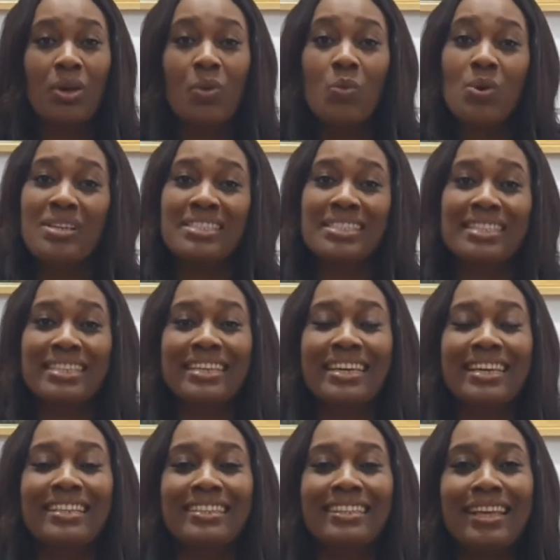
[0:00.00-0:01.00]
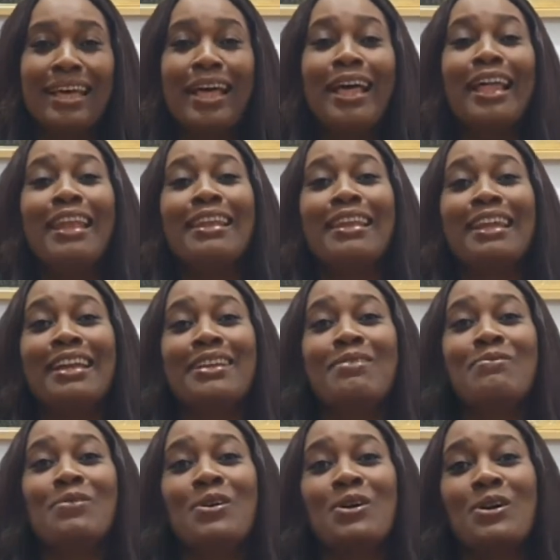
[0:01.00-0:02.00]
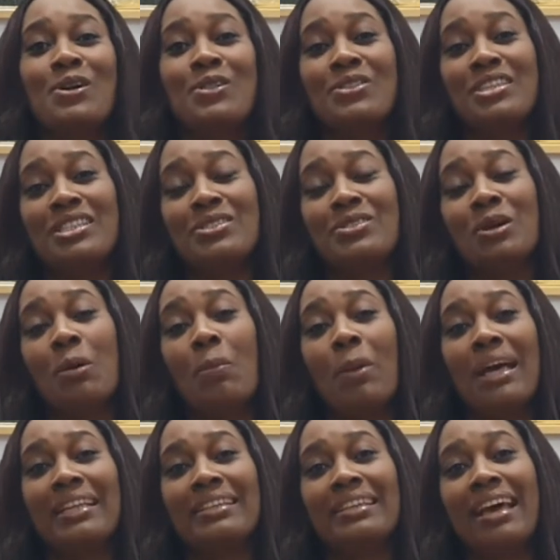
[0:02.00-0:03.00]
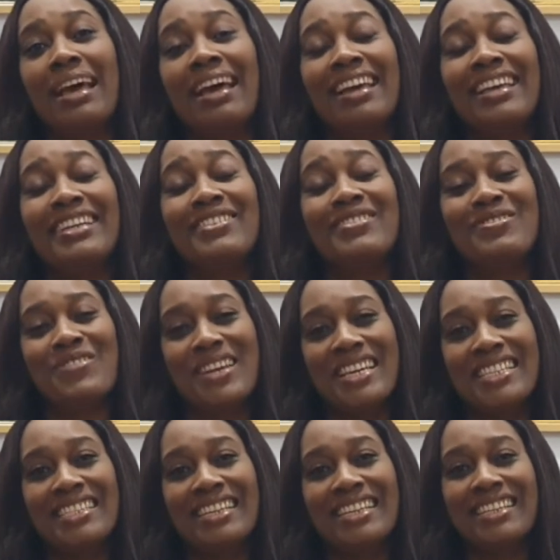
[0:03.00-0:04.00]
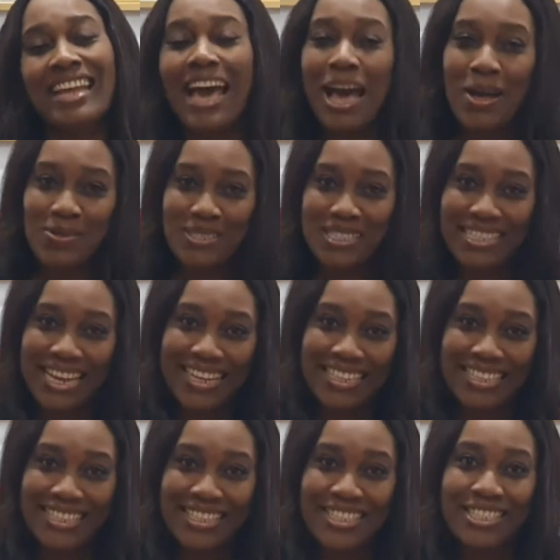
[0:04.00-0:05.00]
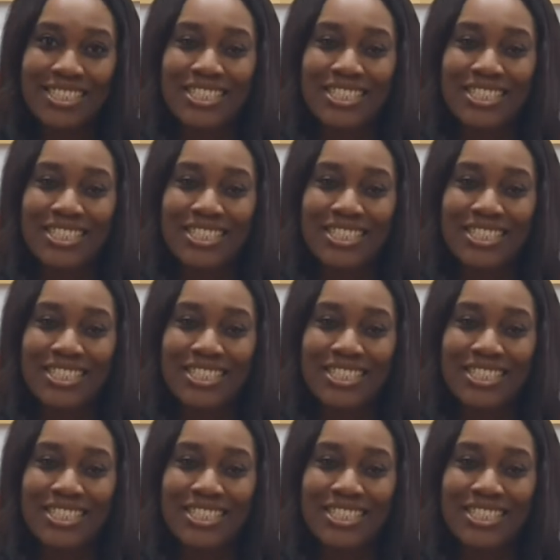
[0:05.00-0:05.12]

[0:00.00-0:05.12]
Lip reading: Once again, Learning World is your partner in raising outstanding